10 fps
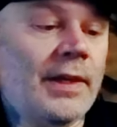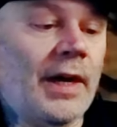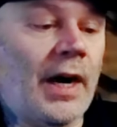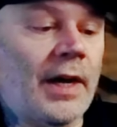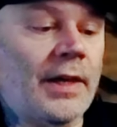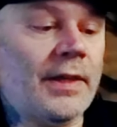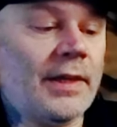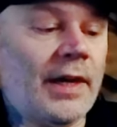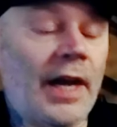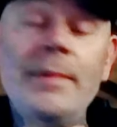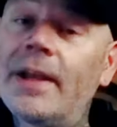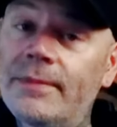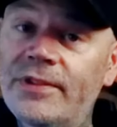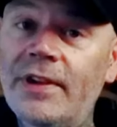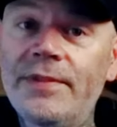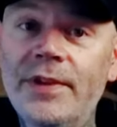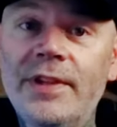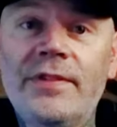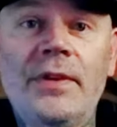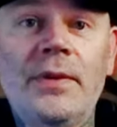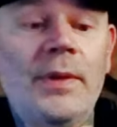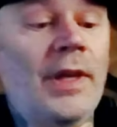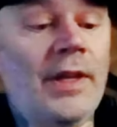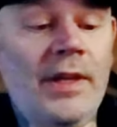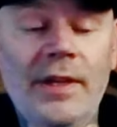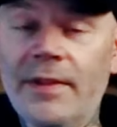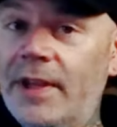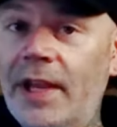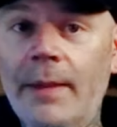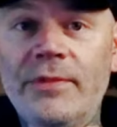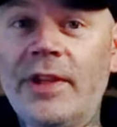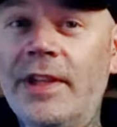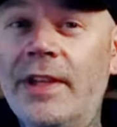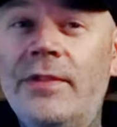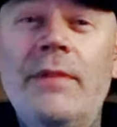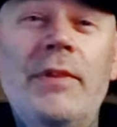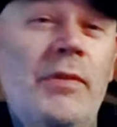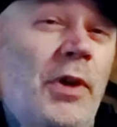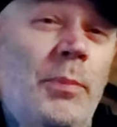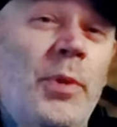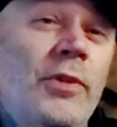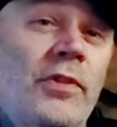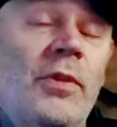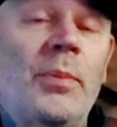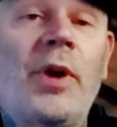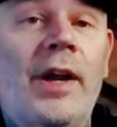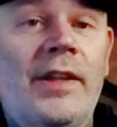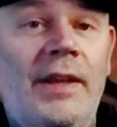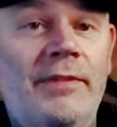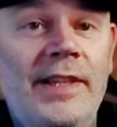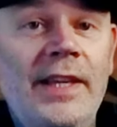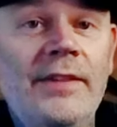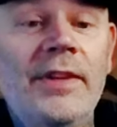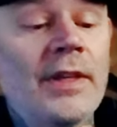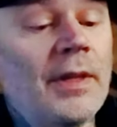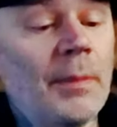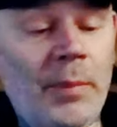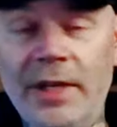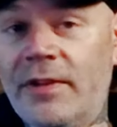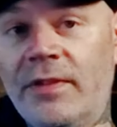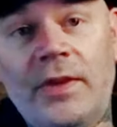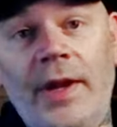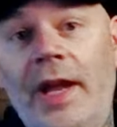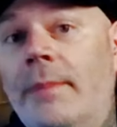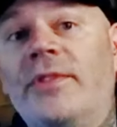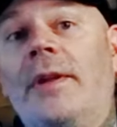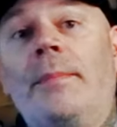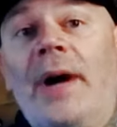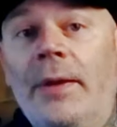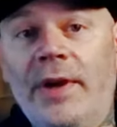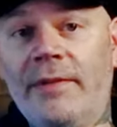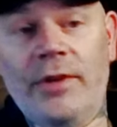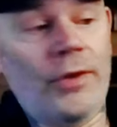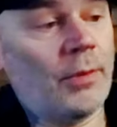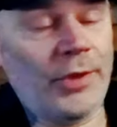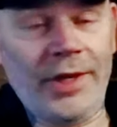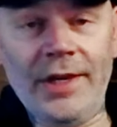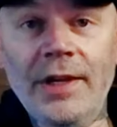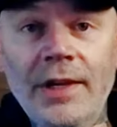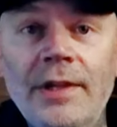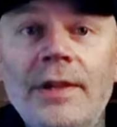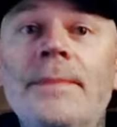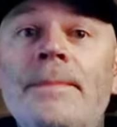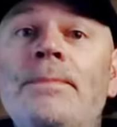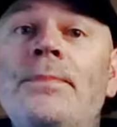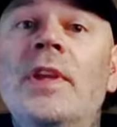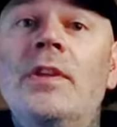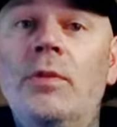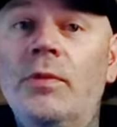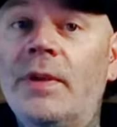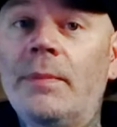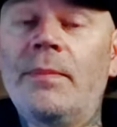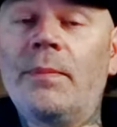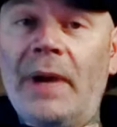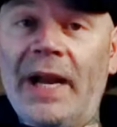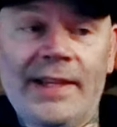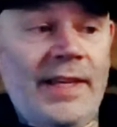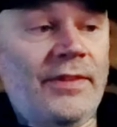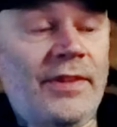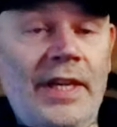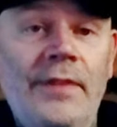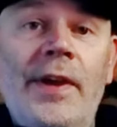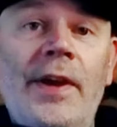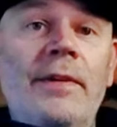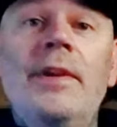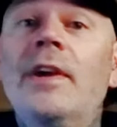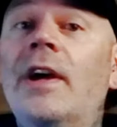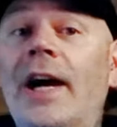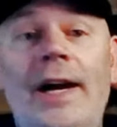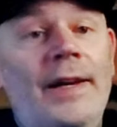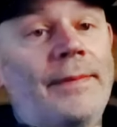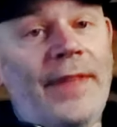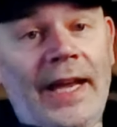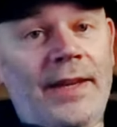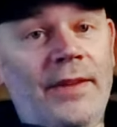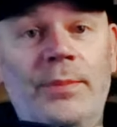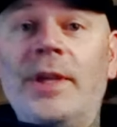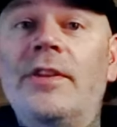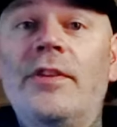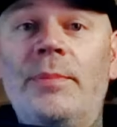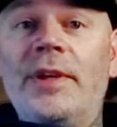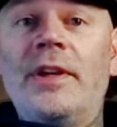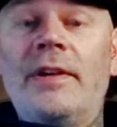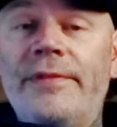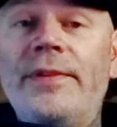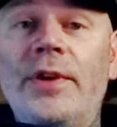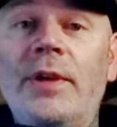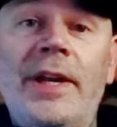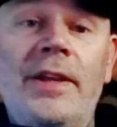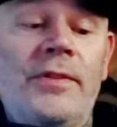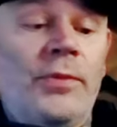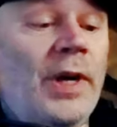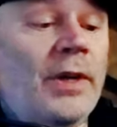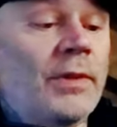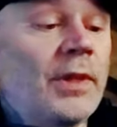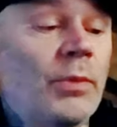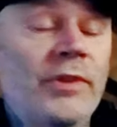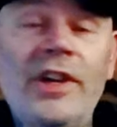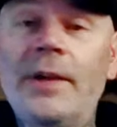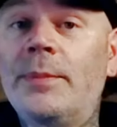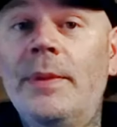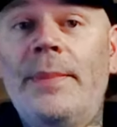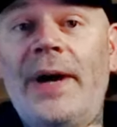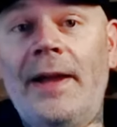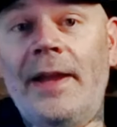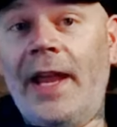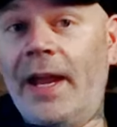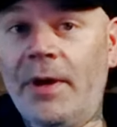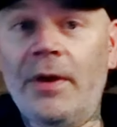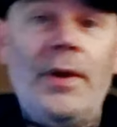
Uh, I'm an Amazon affiliate, so any of the Amazon links, even if you don't purchase the product I've linked, but you just go to Amazon and buy whatever you normally need using my link to get there, uh, that gives me a little bit of affiliate money as well, which helps me buy ammo